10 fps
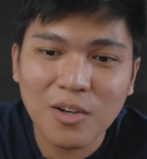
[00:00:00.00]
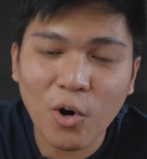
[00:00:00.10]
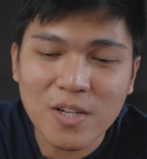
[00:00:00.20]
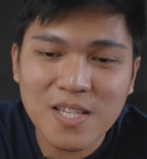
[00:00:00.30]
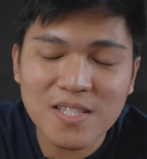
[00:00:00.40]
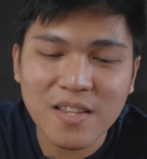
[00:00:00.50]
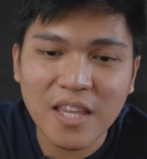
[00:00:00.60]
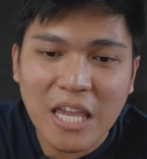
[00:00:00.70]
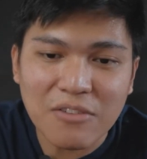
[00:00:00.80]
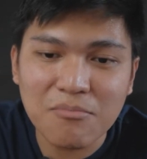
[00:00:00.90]
courses that they
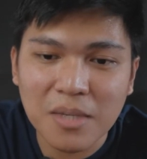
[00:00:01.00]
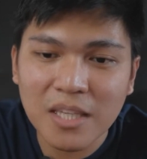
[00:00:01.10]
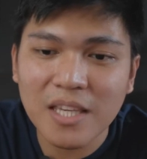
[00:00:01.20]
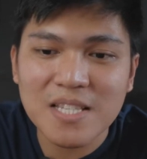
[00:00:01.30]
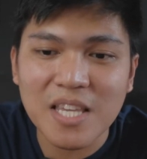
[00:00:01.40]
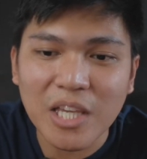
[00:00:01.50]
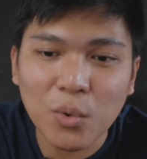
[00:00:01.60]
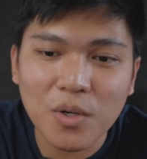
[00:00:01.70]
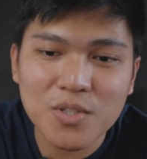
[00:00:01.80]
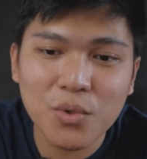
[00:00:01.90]
gave me is
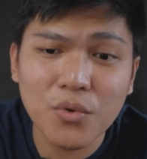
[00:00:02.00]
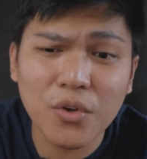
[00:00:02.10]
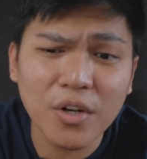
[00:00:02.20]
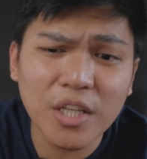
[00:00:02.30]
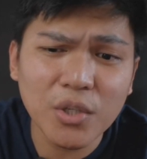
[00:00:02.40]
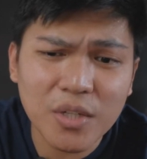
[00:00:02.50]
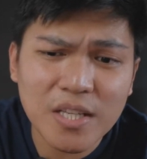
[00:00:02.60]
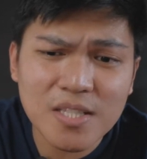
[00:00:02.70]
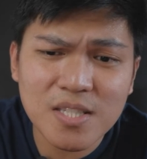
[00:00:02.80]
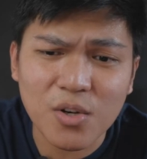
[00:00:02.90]
equal to 30
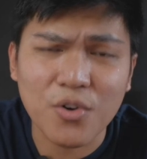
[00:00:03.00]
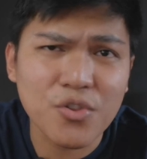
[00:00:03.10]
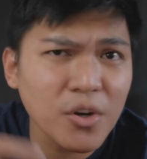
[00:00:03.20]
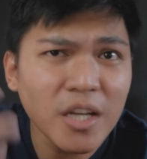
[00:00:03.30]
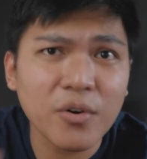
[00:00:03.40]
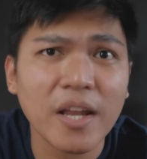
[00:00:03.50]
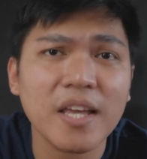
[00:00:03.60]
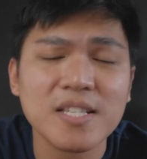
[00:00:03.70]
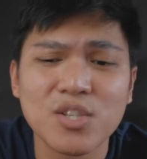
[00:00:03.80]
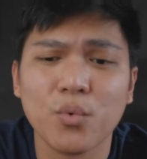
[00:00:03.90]
units or 30
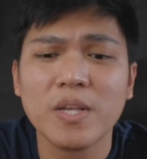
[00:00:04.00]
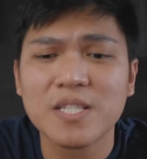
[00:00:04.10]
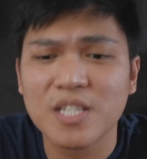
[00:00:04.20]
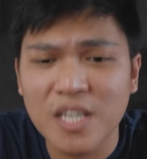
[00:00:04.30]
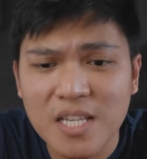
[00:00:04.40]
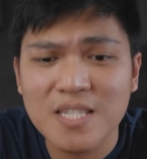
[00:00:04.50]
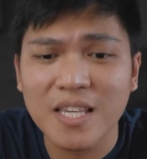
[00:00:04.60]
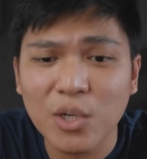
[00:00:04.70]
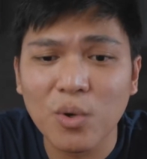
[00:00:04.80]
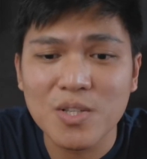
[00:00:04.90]
credits, which is
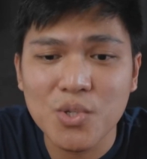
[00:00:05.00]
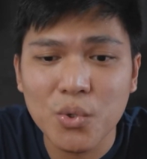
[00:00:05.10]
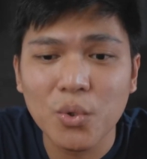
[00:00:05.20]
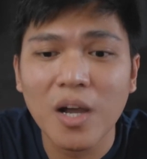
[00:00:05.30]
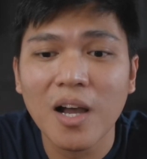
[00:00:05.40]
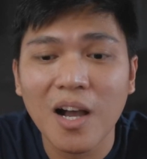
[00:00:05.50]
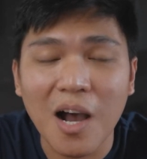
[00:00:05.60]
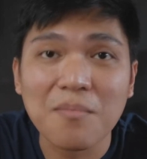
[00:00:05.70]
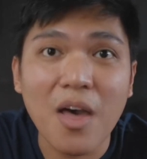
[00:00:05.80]
equal to um,